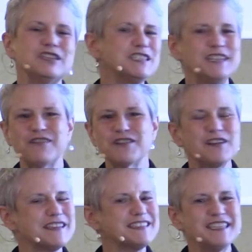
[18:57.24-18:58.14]
She's never
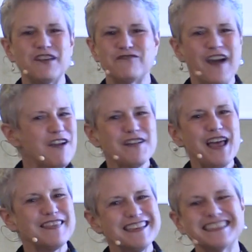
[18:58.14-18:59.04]
going to see a fire
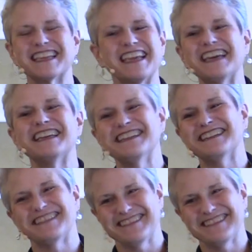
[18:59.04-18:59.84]
like this again.